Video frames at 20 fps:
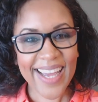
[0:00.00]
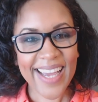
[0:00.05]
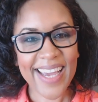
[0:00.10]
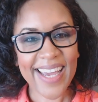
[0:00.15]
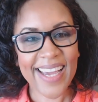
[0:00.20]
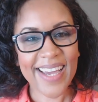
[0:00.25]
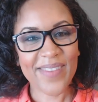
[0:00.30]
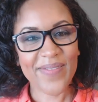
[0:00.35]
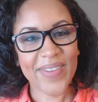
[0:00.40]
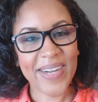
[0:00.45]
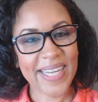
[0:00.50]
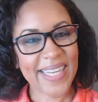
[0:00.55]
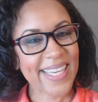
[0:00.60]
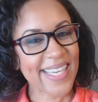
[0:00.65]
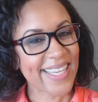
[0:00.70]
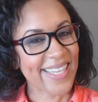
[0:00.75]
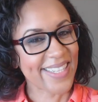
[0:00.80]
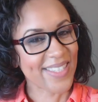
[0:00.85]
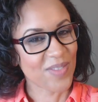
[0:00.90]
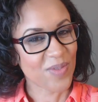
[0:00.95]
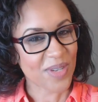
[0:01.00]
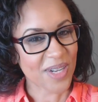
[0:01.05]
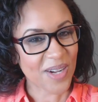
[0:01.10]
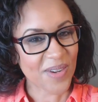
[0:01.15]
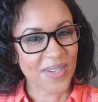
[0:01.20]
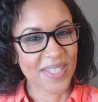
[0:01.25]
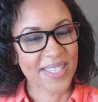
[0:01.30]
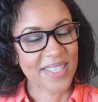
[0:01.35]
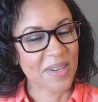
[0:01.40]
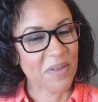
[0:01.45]
And my kids would
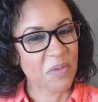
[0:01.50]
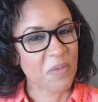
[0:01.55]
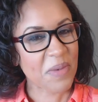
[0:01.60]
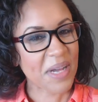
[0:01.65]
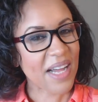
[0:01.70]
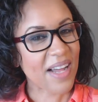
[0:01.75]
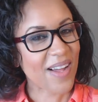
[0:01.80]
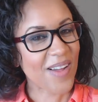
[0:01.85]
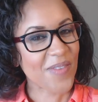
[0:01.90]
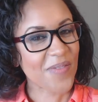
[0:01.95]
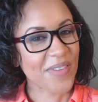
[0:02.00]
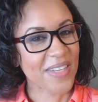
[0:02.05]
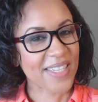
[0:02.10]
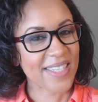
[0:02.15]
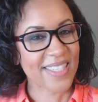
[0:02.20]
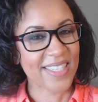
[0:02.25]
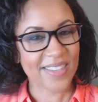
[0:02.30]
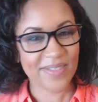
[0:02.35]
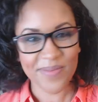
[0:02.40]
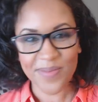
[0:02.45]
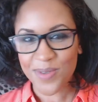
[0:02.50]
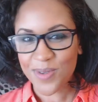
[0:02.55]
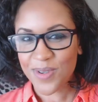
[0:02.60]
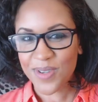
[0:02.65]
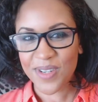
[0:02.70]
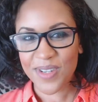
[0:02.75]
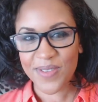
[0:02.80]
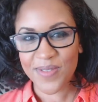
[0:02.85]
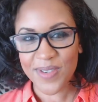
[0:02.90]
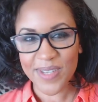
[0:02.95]
always come in my office, and
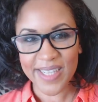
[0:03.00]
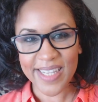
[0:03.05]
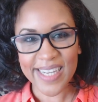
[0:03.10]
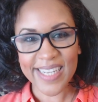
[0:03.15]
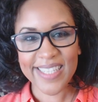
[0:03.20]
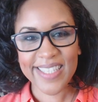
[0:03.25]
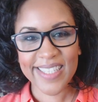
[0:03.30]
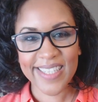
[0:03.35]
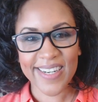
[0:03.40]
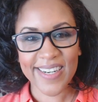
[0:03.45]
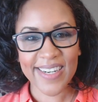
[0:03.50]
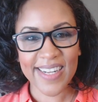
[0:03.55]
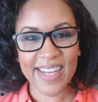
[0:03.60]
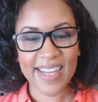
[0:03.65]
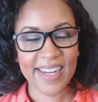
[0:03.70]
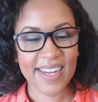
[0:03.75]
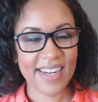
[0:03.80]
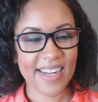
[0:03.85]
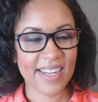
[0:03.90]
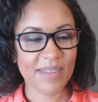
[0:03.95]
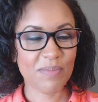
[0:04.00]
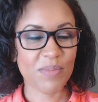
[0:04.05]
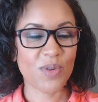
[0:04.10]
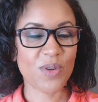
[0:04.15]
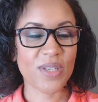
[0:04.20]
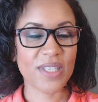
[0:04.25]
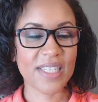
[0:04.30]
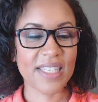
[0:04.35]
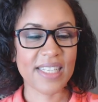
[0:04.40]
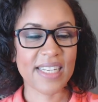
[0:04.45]
boy, when they start at it, I
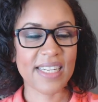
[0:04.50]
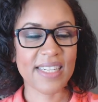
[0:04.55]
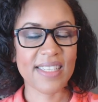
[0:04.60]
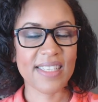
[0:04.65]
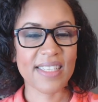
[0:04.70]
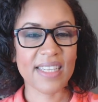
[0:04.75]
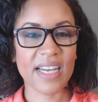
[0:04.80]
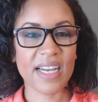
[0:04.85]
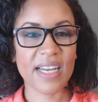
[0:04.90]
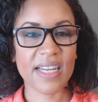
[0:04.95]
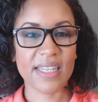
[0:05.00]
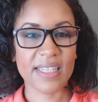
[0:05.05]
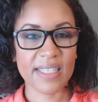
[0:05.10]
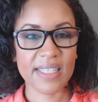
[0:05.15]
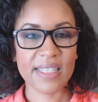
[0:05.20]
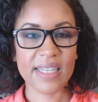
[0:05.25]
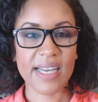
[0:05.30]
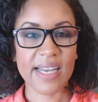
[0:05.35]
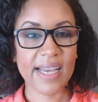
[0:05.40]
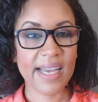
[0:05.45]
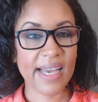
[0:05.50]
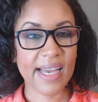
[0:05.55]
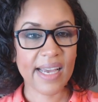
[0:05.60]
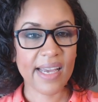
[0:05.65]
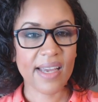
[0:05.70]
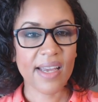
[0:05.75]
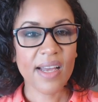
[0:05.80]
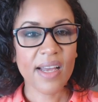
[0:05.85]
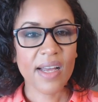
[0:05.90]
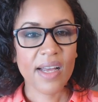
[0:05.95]
point to that sign and say,
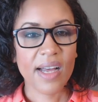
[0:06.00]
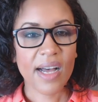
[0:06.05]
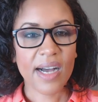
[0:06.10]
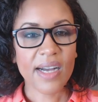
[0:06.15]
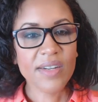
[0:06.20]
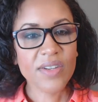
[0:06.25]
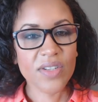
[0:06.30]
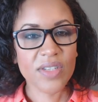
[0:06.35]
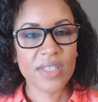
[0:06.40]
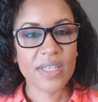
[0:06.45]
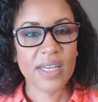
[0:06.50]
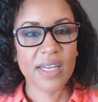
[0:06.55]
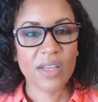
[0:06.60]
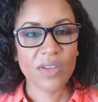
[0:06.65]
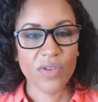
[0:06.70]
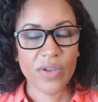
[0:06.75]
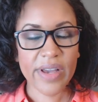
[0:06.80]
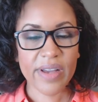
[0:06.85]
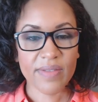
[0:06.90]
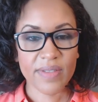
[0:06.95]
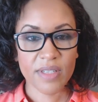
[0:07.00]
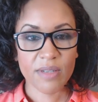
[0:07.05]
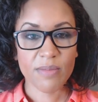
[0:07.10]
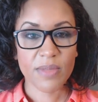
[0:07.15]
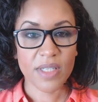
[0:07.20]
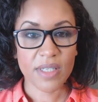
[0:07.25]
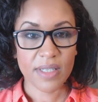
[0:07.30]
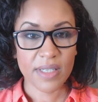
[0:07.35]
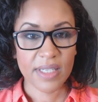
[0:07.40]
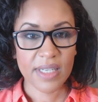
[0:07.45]
"Hey, I understand you have
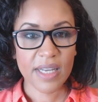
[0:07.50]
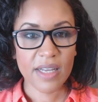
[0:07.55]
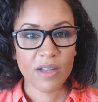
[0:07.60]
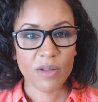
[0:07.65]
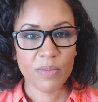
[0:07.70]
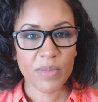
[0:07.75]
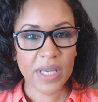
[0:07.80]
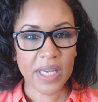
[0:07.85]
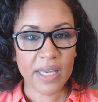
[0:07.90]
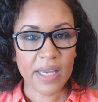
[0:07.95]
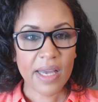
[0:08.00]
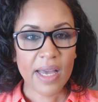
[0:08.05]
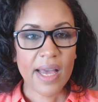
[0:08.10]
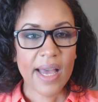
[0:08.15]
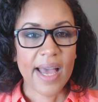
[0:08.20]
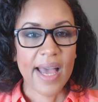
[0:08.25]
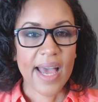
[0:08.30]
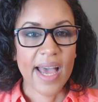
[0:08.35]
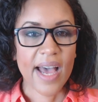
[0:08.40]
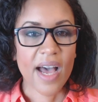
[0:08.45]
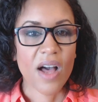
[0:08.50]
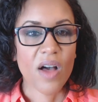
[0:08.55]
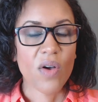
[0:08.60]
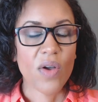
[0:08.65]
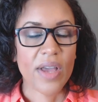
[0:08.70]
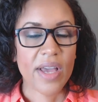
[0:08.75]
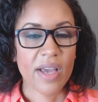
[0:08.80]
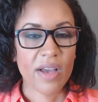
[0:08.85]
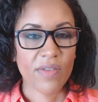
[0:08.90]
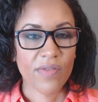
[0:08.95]
something to tell me.
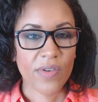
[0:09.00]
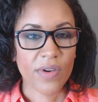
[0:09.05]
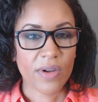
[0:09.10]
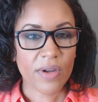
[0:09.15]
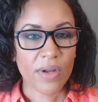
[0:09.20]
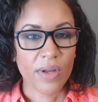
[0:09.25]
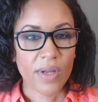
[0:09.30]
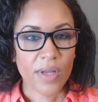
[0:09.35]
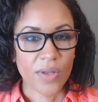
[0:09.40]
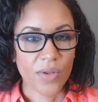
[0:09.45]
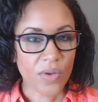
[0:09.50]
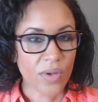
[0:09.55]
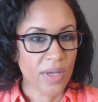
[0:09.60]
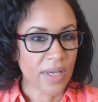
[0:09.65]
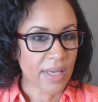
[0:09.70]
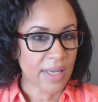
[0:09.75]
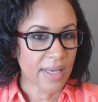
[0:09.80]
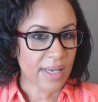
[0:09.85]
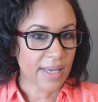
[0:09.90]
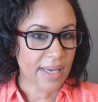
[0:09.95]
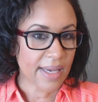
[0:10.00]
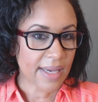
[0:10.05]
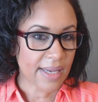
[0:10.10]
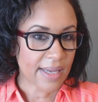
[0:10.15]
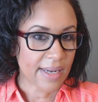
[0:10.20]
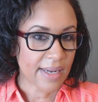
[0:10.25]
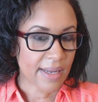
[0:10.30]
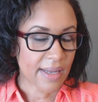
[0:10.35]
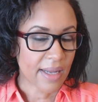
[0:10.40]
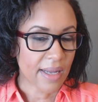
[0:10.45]
However, you can
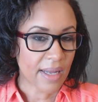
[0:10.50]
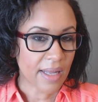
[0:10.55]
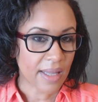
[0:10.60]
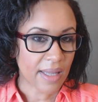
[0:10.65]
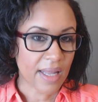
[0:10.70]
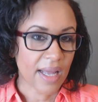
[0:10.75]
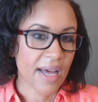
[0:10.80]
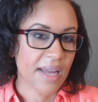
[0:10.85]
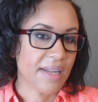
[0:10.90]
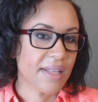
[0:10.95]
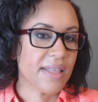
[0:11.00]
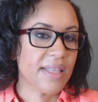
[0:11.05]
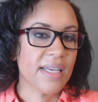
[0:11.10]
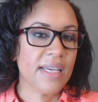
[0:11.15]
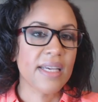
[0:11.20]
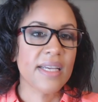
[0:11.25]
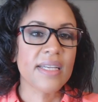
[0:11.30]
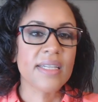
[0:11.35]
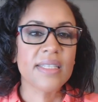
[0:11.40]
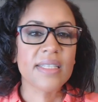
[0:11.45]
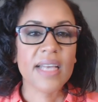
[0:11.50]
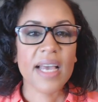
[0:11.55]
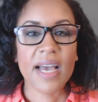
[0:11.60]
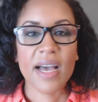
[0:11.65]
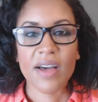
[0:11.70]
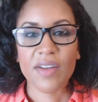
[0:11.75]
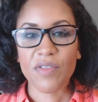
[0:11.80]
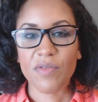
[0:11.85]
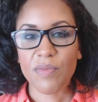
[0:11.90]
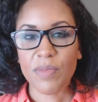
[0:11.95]
get a lot of things
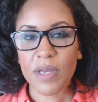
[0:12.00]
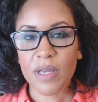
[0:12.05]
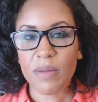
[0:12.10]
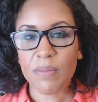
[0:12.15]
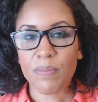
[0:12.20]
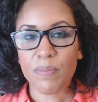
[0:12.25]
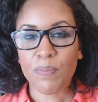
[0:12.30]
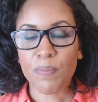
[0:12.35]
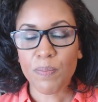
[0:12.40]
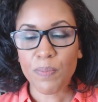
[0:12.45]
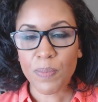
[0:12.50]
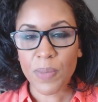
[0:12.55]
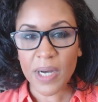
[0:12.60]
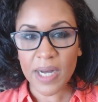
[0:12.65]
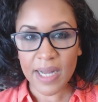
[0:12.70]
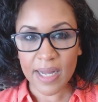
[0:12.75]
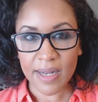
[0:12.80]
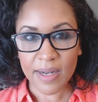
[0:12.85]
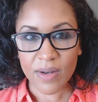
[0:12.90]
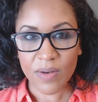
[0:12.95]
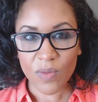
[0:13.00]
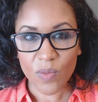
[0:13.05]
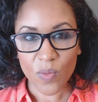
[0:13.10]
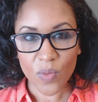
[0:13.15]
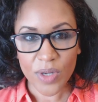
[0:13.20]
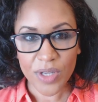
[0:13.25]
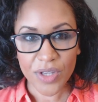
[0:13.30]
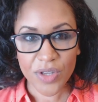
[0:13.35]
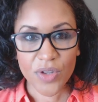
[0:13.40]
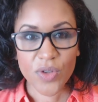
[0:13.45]
out of me, but
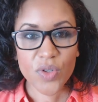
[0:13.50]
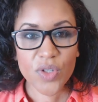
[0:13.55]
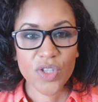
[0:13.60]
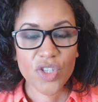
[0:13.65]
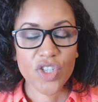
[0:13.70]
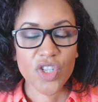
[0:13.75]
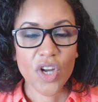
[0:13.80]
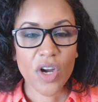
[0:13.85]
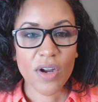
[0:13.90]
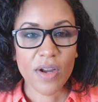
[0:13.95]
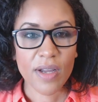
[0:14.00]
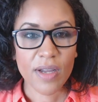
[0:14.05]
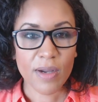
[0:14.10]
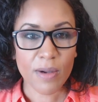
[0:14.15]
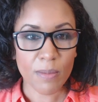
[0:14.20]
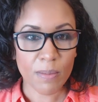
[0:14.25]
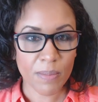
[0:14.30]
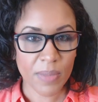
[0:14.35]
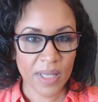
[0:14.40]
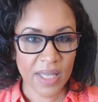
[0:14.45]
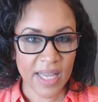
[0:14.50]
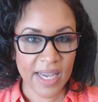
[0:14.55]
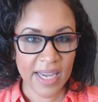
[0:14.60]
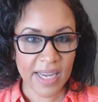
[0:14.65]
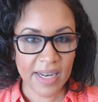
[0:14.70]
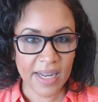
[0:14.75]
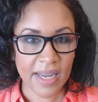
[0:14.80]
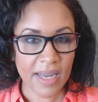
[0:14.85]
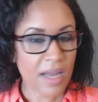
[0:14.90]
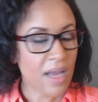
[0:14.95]
when you start
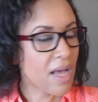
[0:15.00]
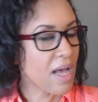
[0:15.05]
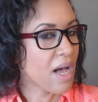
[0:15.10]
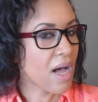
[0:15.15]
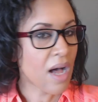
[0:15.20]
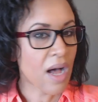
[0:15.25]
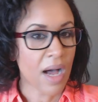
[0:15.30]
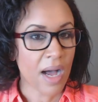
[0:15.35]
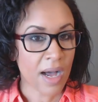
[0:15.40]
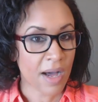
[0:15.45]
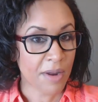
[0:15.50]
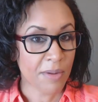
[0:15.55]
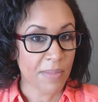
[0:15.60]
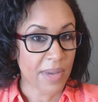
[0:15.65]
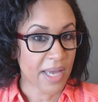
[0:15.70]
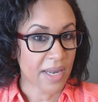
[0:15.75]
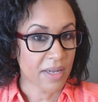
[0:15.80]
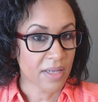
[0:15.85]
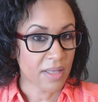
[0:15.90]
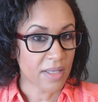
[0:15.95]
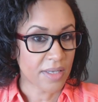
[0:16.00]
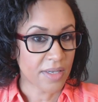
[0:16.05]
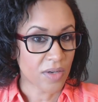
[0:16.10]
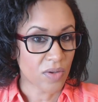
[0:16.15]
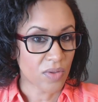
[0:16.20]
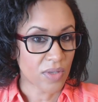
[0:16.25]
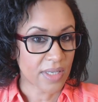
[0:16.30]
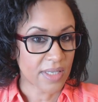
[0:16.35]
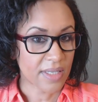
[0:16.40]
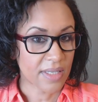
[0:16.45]
complaining, I automatically
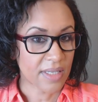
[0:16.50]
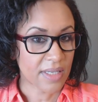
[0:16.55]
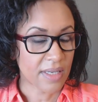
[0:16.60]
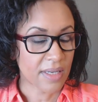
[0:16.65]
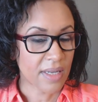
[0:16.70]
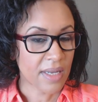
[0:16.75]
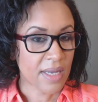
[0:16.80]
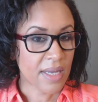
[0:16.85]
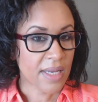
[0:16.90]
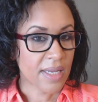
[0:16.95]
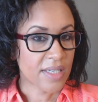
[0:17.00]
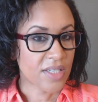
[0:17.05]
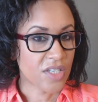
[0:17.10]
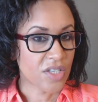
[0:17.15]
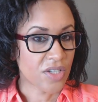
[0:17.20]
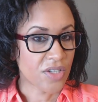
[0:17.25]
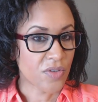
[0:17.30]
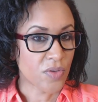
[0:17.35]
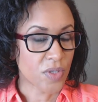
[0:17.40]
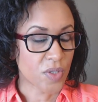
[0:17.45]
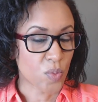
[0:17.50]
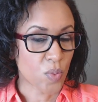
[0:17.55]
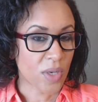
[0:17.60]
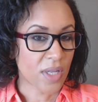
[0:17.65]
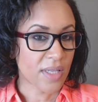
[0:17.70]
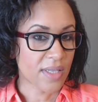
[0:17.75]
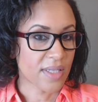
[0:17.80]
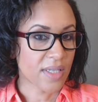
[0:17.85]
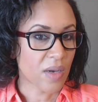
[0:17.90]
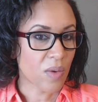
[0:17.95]
don't listen to you as
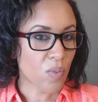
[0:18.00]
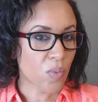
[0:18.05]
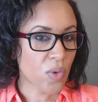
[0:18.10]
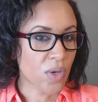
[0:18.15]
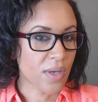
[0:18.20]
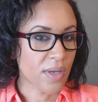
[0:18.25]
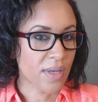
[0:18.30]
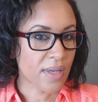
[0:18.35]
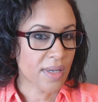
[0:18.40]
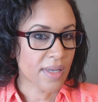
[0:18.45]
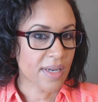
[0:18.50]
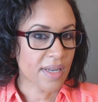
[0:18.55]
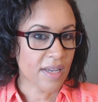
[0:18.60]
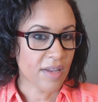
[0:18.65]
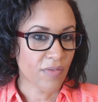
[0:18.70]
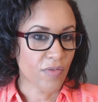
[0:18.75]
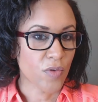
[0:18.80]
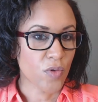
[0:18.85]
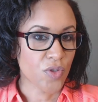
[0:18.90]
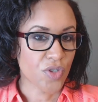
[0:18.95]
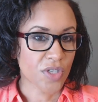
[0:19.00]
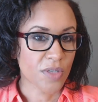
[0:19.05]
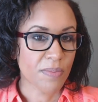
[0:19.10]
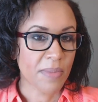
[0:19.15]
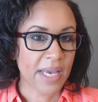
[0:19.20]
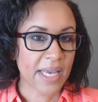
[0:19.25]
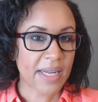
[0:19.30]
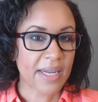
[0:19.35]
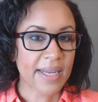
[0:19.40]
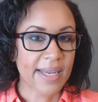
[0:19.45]
well as I would if you just
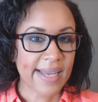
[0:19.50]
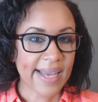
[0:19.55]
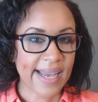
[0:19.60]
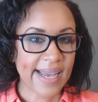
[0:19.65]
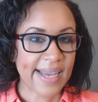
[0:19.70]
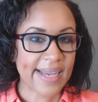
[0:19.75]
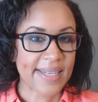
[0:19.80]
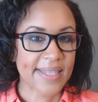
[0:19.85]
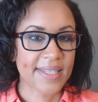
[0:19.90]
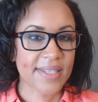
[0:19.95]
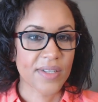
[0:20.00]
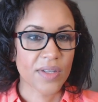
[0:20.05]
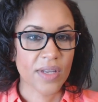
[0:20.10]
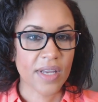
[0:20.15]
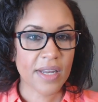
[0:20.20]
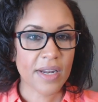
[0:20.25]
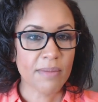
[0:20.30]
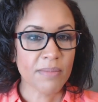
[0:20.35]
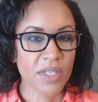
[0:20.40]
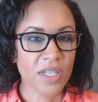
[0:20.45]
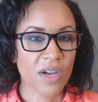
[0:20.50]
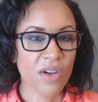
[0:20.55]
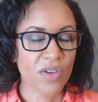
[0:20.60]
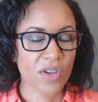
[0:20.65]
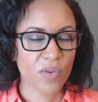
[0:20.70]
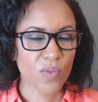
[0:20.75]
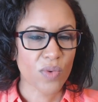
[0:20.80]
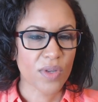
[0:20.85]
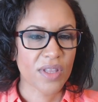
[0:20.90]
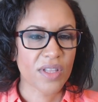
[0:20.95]
made a case." And I'm
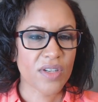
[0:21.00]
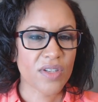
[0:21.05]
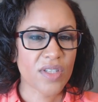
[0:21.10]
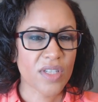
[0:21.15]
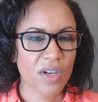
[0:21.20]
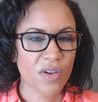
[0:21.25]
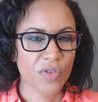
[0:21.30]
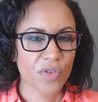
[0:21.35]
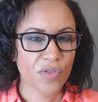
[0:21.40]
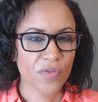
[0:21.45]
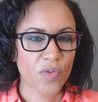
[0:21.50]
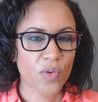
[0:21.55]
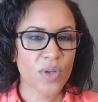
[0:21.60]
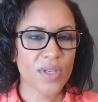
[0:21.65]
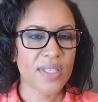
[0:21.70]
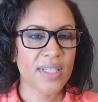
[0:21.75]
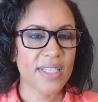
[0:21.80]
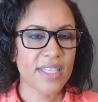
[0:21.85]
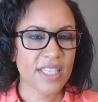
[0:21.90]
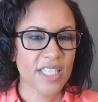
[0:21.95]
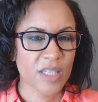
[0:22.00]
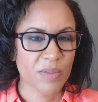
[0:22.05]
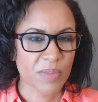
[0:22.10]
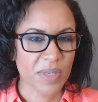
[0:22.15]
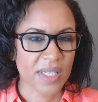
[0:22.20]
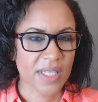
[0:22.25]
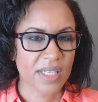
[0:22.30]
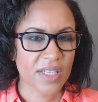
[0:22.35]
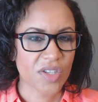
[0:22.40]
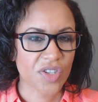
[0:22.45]
talking with their tone of voice,
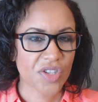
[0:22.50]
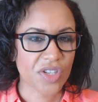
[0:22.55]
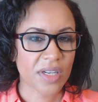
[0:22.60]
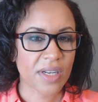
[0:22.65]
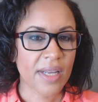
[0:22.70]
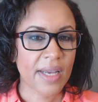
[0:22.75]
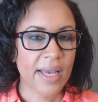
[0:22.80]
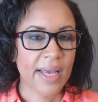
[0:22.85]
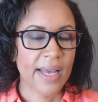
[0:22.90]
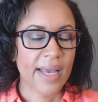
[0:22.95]
disposition,